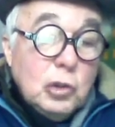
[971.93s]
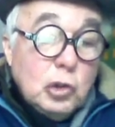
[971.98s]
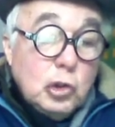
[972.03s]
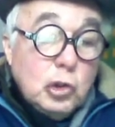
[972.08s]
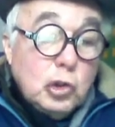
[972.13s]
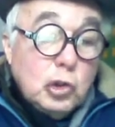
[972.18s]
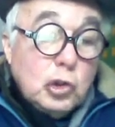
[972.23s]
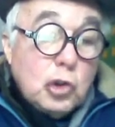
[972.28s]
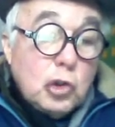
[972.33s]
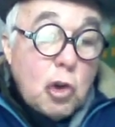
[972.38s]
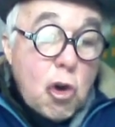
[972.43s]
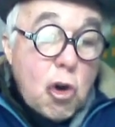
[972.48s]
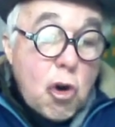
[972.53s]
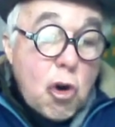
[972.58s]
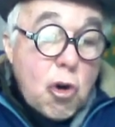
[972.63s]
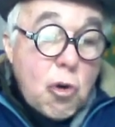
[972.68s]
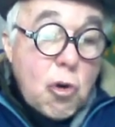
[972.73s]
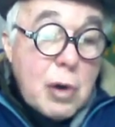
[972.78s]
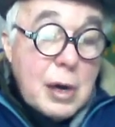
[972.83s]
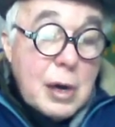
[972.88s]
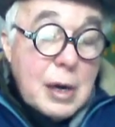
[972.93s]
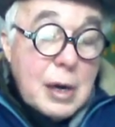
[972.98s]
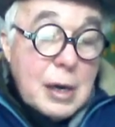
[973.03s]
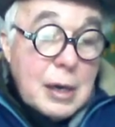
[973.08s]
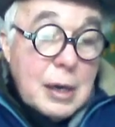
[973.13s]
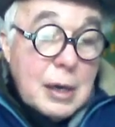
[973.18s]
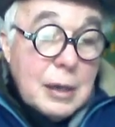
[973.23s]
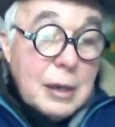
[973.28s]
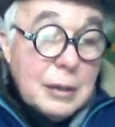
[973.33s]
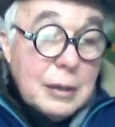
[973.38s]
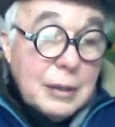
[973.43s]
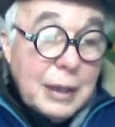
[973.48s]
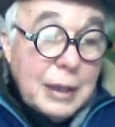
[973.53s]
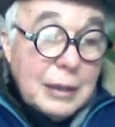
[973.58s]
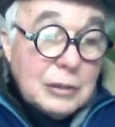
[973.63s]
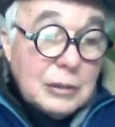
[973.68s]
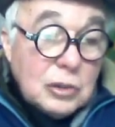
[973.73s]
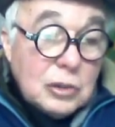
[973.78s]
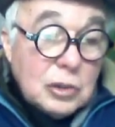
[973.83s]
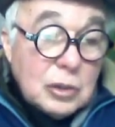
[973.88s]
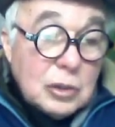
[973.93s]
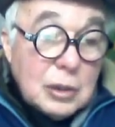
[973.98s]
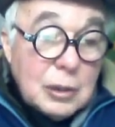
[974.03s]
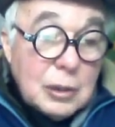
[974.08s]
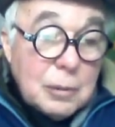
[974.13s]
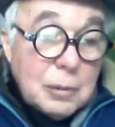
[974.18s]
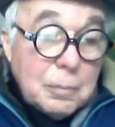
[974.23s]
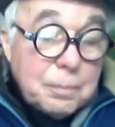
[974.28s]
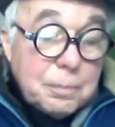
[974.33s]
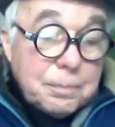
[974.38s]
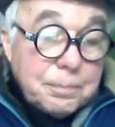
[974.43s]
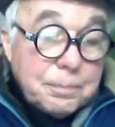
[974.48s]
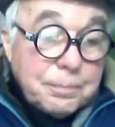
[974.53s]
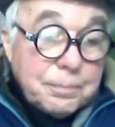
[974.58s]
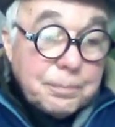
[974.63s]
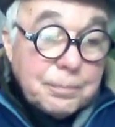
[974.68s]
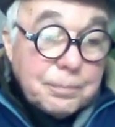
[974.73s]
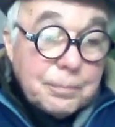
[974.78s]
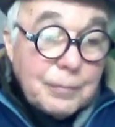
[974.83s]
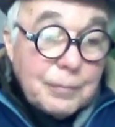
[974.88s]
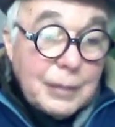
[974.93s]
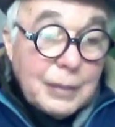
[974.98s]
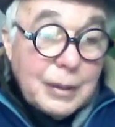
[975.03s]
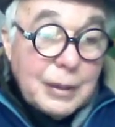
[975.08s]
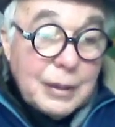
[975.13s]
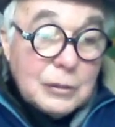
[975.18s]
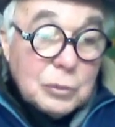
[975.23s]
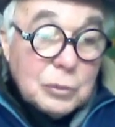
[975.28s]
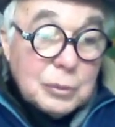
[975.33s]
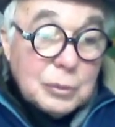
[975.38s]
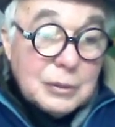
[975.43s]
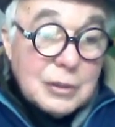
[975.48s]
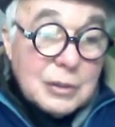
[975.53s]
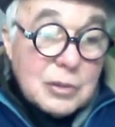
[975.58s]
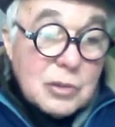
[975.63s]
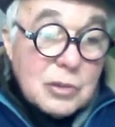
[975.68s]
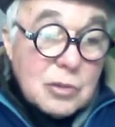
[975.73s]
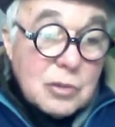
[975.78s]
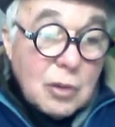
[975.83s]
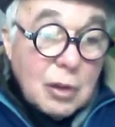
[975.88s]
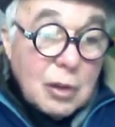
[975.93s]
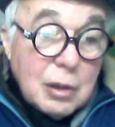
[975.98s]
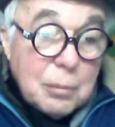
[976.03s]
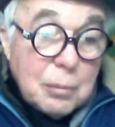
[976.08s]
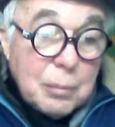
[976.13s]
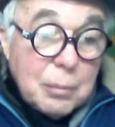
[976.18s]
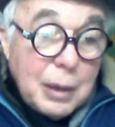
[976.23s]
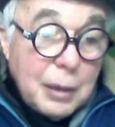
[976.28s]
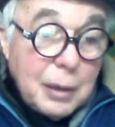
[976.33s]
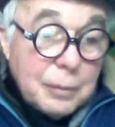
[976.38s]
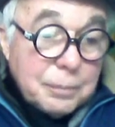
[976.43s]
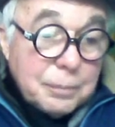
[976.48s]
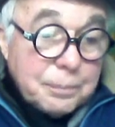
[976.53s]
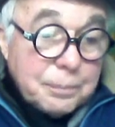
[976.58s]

So uh, that's uh, that's what this is all about.